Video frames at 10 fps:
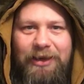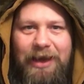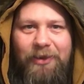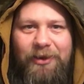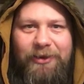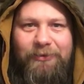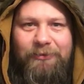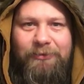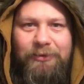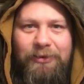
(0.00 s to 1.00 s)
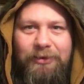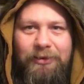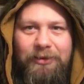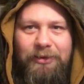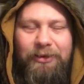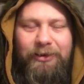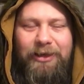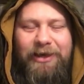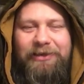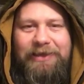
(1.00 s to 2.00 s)
and then
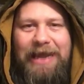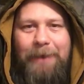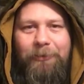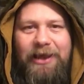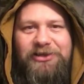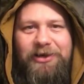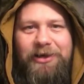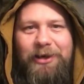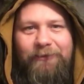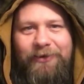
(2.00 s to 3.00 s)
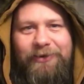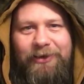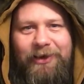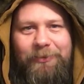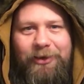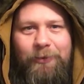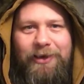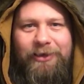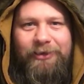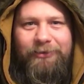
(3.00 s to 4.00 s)
not capitalizing on any of it and let them get
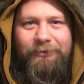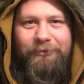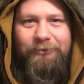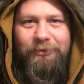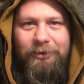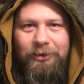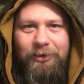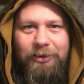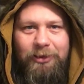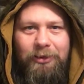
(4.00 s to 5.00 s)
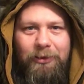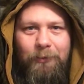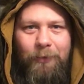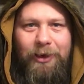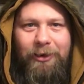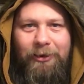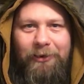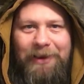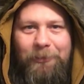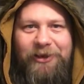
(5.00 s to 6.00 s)
away again. Where
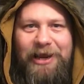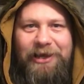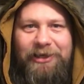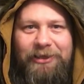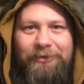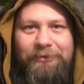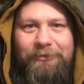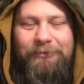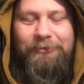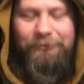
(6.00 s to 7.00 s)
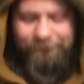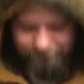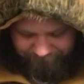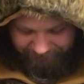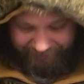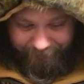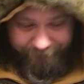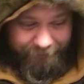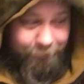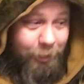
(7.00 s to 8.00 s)
they partaken? Yeah,
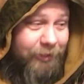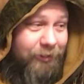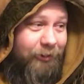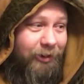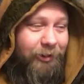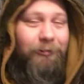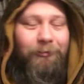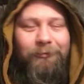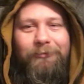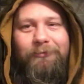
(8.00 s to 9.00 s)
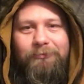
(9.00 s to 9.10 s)
you know what they're going to do.